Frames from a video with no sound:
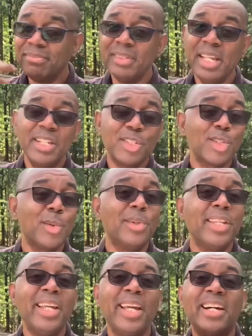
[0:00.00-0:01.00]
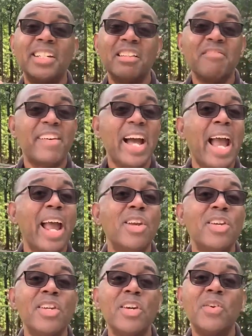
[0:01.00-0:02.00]
It's only a
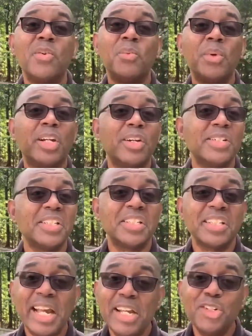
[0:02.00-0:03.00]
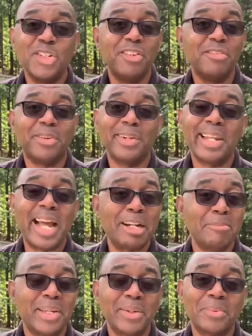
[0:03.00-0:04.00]
divine regurgitation, for lack
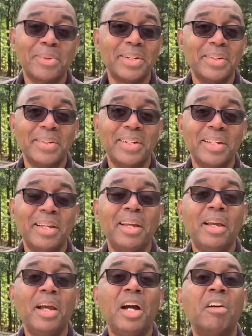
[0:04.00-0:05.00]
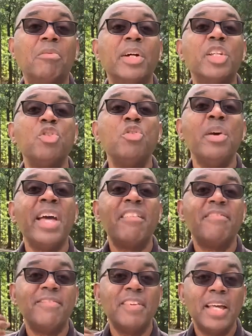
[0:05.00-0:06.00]
of a better word, of what you have
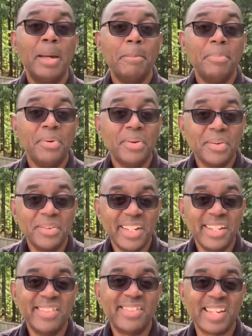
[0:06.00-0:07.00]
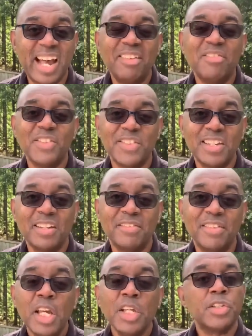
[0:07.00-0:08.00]
put on the inside of yourself.
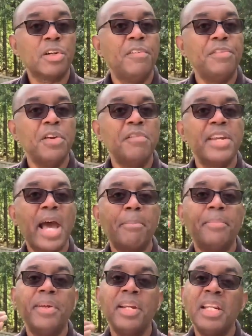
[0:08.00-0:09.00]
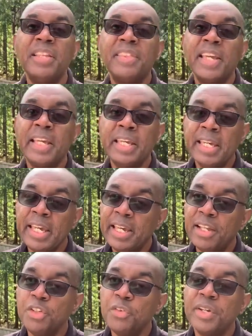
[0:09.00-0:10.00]
So if you've not put anything
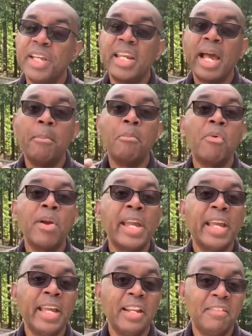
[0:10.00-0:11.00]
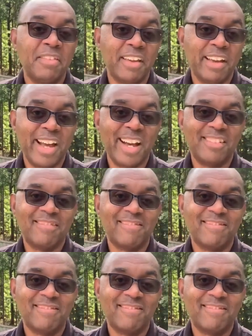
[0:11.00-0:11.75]
in, you cannot bring anything out.